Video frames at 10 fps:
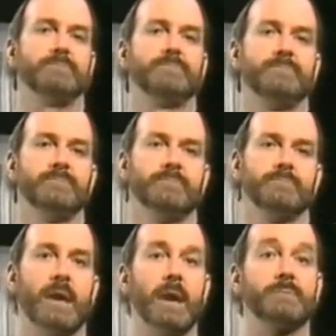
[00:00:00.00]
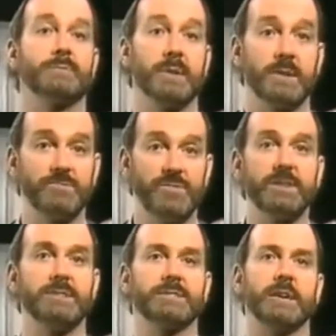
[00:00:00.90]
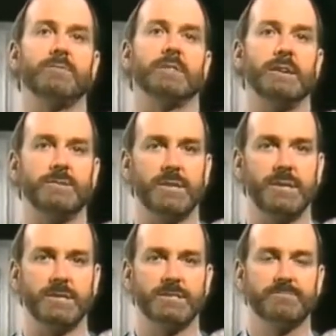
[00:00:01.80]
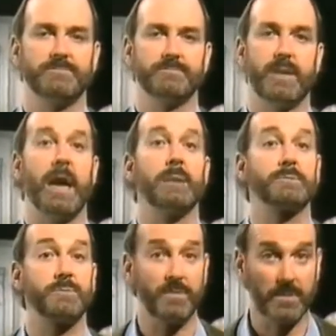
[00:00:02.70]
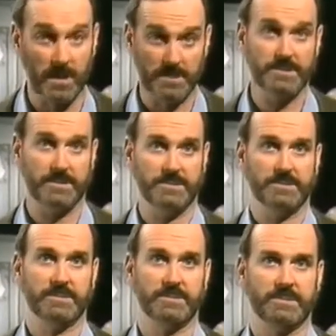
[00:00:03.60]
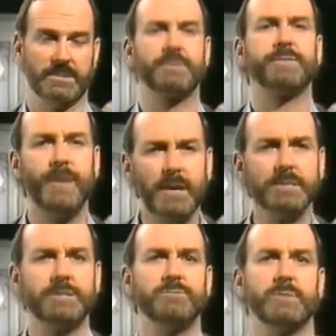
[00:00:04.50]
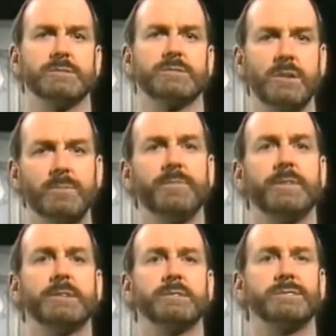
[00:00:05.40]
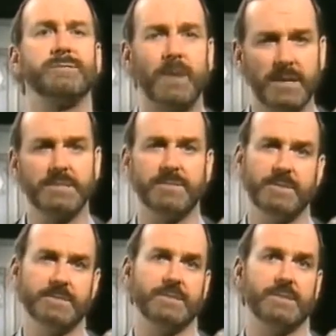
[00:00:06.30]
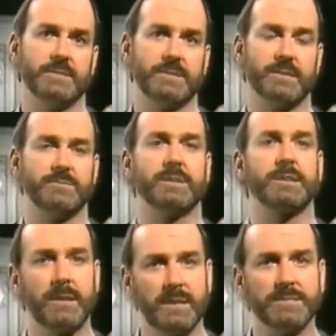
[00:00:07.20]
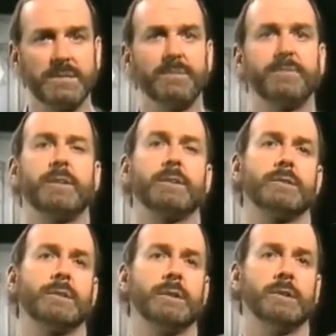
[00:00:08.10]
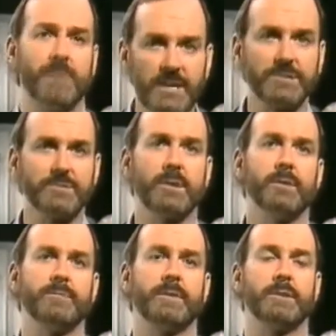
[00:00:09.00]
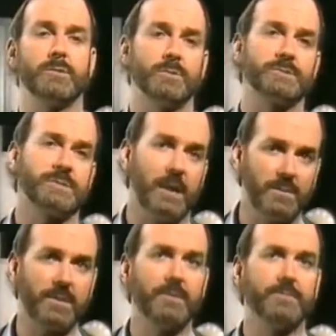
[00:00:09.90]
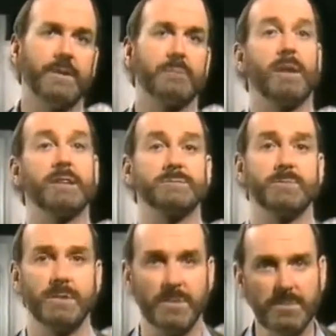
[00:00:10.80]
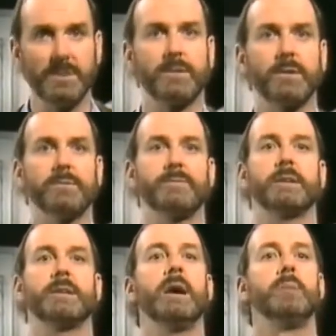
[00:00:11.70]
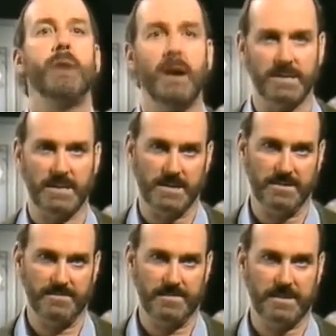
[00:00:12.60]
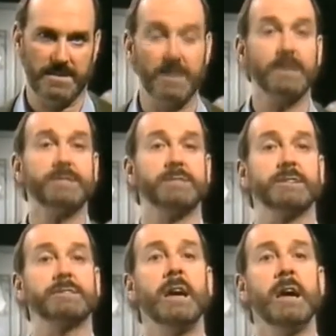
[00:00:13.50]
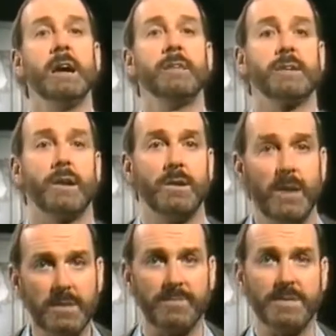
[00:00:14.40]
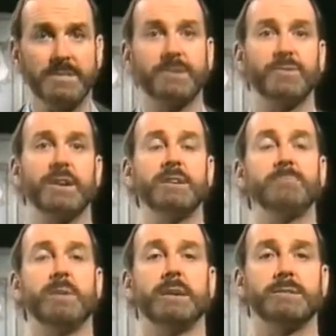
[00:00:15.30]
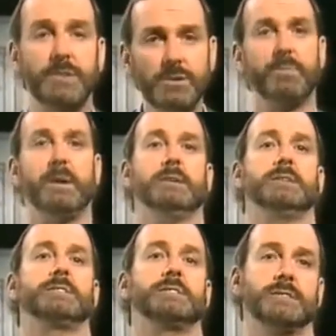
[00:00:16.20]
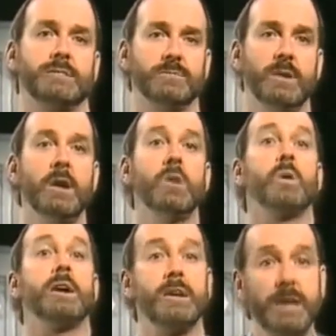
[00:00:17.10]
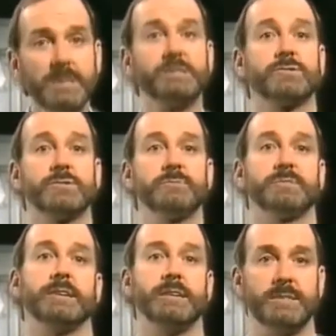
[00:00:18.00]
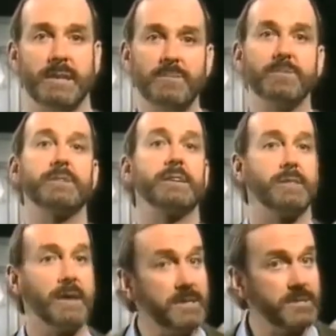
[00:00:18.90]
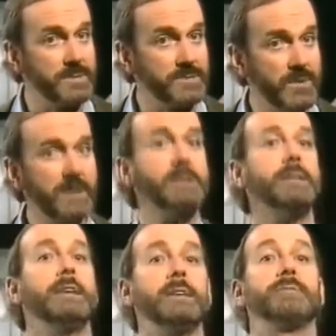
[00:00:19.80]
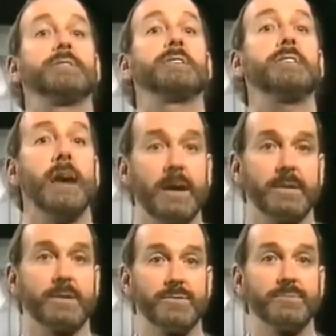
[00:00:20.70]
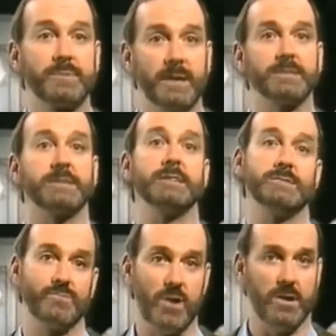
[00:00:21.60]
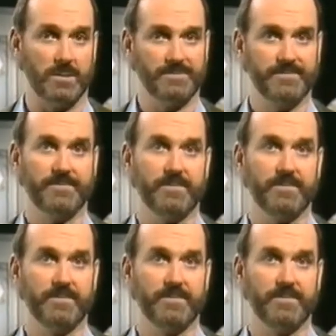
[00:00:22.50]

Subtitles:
Well, perhaps we can rediscover that genius. Perhaps we've got to. There's far too much conflict and divisiveness in this country. Class conflict, racial conflict, north-south conflict, management union conflict, party conflict. And I suggest that a lot of it is created by a 2-party system, where each group says that everything they do is right and everything the other group does is wrong.